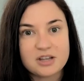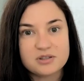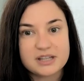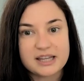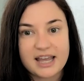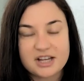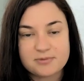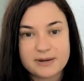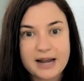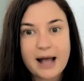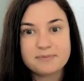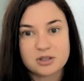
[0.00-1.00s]
I use
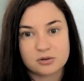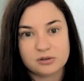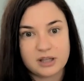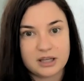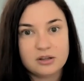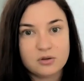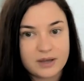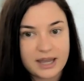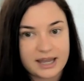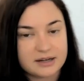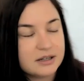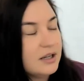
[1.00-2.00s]
engagement? Absolutely, you
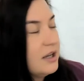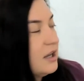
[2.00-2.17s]
can.